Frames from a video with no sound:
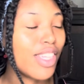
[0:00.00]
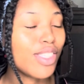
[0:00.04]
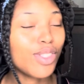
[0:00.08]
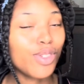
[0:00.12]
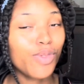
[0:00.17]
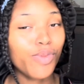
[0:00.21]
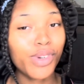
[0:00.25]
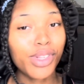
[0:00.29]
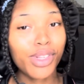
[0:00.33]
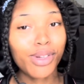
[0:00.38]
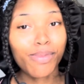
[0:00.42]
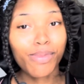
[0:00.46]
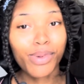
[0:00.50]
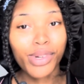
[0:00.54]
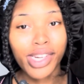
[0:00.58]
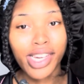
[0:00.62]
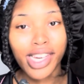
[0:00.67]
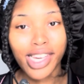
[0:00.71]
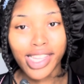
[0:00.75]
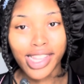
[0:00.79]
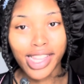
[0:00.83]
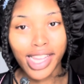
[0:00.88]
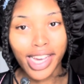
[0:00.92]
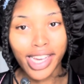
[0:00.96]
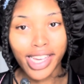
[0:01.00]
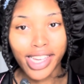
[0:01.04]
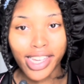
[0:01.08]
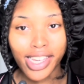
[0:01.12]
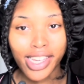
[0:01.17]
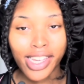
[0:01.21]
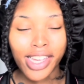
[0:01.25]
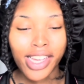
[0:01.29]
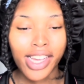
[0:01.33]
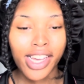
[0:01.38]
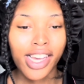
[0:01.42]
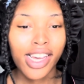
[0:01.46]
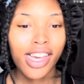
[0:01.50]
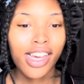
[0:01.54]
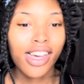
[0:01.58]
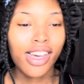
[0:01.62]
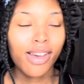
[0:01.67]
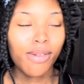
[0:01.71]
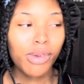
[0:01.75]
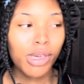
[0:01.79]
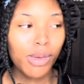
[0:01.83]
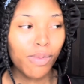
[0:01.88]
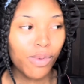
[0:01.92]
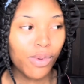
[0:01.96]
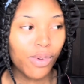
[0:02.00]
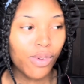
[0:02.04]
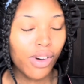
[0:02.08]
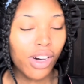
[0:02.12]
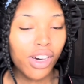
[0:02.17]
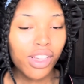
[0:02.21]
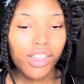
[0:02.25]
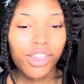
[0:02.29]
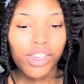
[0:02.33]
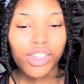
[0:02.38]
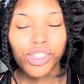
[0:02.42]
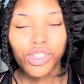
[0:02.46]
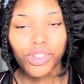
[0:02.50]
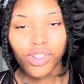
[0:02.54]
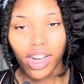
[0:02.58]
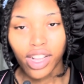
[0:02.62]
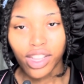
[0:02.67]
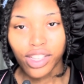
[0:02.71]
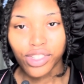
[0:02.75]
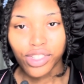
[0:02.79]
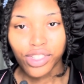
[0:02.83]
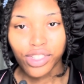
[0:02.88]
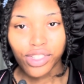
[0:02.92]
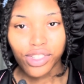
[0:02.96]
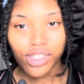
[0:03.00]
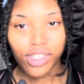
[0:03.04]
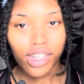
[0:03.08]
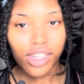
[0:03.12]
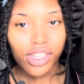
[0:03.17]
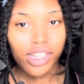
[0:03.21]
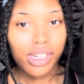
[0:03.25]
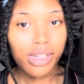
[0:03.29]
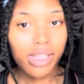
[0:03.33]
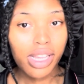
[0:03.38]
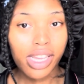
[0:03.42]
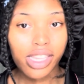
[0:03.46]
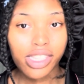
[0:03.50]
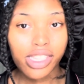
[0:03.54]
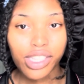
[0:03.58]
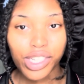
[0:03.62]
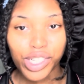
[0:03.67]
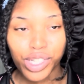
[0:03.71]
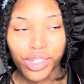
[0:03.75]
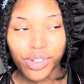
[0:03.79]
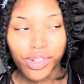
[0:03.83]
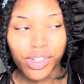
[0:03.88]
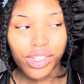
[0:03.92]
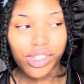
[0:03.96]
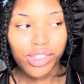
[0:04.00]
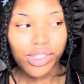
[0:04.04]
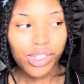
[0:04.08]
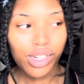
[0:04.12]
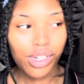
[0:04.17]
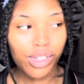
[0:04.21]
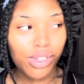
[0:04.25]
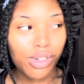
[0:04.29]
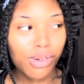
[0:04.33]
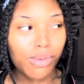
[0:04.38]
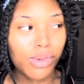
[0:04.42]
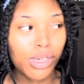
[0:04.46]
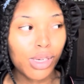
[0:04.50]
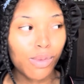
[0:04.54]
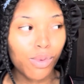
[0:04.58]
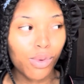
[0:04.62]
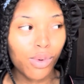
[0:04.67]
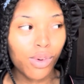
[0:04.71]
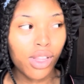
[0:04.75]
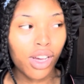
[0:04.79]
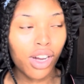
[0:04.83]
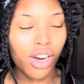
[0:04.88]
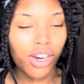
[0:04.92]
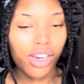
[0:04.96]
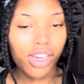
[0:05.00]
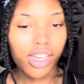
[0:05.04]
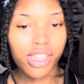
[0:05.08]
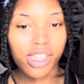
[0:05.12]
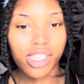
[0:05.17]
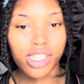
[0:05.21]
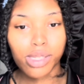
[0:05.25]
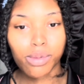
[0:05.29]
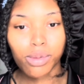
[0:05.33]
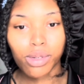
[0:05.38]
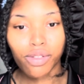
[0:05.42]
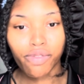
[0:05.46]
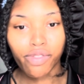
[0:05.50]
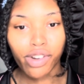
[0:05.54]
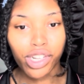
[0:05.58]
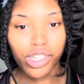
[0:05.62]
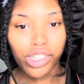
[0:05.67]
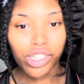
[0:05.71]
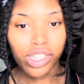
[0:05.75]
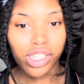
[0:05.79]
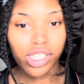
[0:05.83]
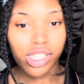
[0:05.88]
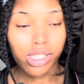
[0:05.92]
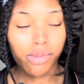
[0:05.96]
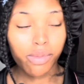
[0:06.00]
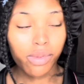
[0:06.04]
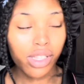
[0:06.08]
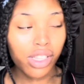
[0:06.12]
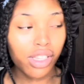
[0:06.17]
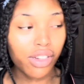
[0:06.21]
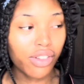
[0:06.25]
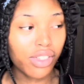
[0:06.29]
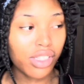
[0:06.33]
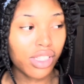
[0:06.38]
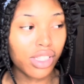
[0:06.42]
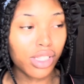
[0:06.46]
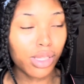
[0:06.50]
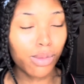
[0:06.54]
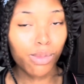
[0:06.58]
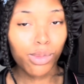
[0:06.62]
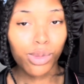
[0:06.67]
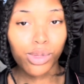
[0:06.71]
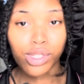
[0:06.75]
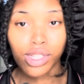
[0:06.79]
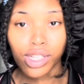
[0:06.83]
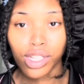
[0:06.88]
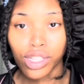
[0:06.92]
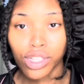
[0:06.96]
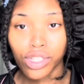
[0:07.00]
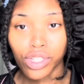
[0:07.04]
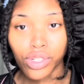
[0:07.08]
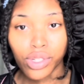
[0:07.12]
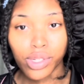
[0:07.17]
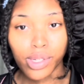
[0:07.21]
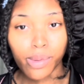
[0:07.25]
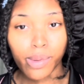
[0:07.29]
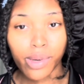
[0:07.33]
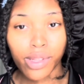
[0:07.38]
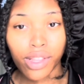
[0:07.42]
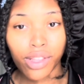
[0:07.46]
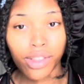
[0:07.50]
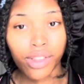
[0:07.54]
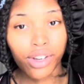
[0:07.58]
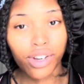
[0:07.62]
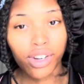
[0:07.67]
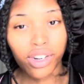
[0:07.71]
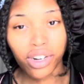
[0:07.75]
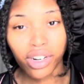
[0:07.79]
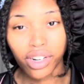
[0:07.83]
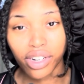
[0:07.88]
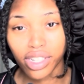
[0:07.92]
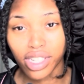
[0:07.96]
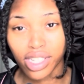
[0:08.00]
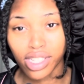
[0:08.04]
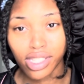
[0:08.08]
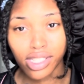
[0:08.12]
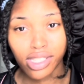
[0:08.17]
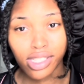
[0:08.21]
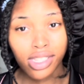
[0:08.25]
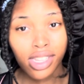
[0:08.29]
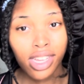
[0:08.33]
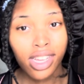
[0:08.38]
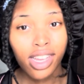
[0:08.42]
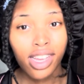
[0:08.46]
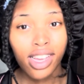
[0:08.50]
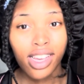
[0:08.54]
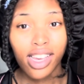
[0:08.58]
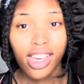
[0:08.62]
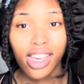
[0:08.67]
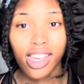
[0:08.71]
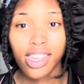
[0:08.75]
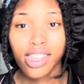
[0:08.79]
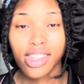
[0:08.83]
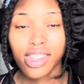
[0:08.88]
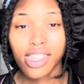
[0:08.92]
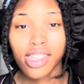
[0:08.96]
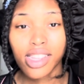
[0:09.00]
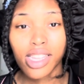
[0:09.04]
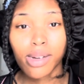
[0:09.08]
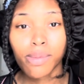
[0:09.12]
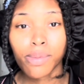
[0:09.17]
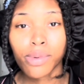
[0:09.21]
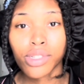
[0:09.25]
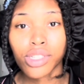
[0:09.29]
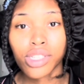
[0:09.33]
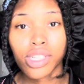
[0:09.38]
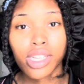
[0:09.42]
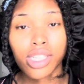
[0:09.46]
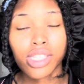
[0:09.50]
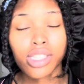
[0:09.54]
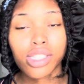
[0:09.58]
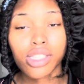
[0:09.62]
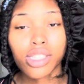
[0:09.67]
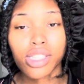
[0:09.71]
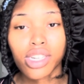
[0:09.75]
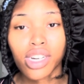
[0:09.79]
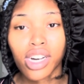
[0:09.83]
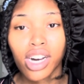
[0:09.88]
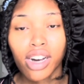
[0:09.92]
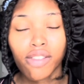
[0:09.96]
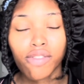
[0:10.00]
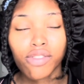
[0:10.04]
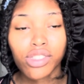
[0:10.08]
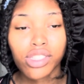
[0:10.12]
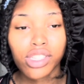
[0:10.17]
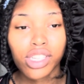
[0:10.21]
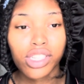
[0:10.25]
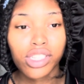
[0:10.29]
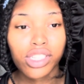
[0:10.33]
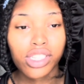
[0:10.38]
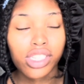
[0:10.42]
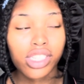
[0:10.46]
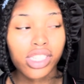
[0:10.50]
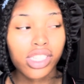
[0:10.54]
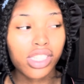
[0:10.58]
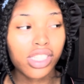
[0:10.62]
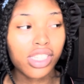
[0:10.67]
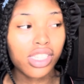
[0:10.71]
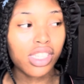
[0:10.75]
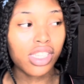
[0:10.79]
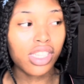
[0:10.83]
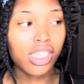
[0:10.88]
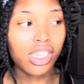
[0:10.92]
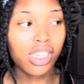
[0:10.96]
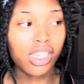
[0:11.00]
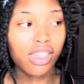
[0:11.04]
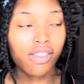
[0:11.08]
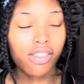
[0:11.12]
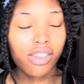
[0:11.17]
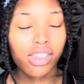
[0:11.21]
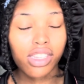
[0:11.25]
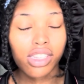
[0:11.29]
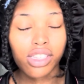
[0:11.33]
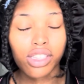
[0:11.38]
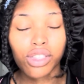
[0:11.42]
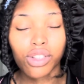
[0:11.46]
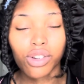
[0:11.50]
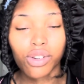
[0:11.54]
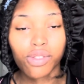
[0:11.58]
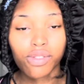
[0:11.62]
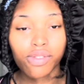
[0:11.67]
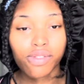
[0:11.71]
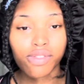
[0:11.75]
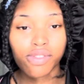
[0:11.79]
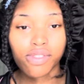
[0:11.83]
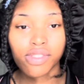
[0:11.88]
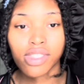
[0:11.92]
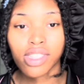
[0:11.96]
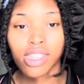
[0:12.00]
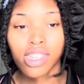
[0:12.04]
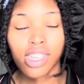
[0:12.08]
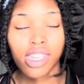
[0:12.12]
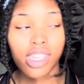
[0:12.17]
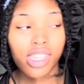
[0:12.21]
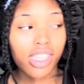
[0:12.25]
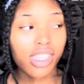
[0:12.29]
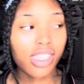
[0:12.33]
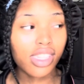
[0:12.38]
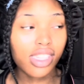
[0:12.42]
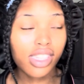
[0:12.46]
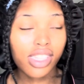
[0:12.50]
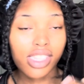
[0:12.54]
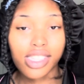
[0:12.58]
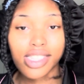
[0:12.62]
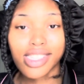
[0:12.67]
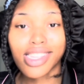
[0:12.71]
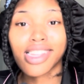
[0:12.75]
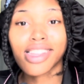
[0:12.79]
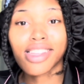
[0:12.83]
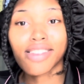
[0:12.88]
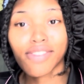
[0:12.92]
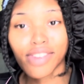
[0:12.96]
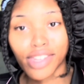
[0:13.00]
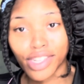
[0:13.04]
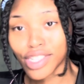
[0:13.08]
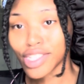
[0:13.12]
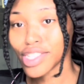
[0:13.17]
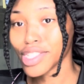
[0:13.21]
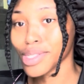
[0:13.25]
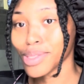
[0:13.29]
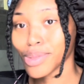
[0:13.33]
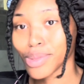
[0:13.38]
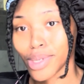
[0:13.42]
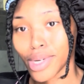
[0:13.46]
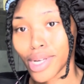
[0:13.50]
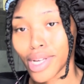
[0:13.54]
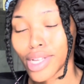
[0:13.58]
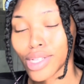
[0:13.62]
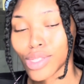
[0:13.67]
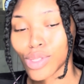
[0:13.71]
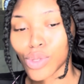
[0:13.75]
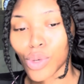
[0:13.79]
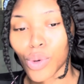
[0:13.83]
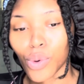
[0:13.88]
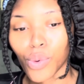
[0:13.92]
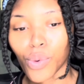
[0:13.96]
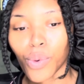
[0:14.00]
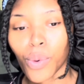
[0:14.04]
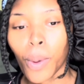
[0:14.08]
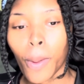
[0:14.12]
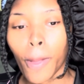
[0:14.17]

do want to bring in like people, other astrologers, other like tarot readers, other people that are in these professions, whether it's in the music industry, whether they're artists, anything that pertains to the conversation and to the, you know, this elevation, okay? So